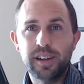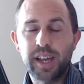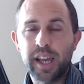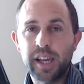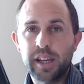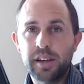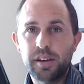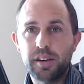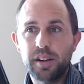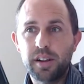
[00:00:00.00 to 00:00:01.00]

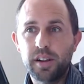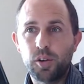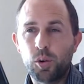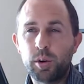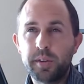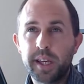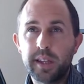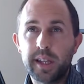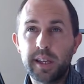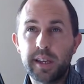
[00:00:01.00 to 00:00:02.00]
and or they
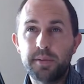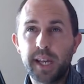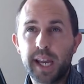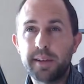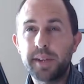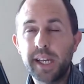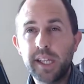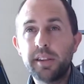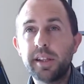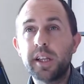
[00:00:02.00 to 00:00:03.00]
if they have
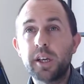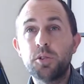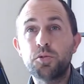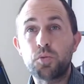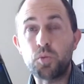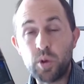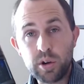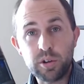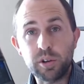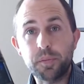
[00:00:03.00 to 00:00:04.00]
anything that goes
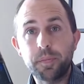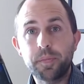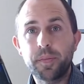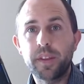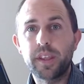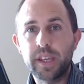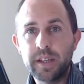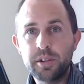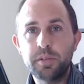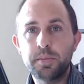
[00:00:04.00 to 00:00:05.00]
wrong
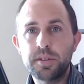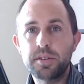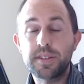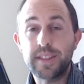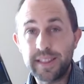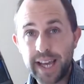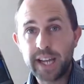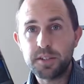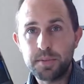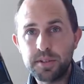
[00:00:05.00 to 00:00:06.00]
in their business
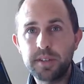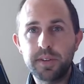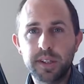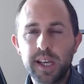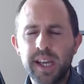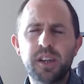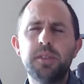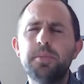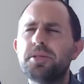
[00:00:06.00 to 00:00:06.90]
that specific day. It could be